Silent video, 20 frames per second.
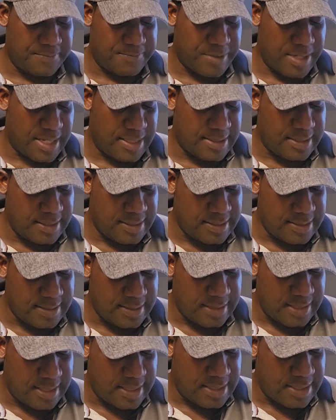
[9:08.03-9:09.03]

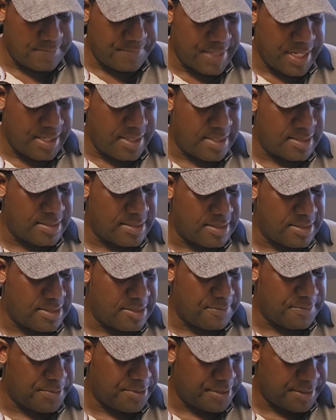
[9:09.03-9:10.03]
process is the maintenance and
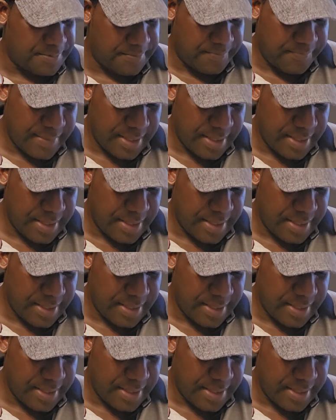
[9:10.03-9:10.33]
support.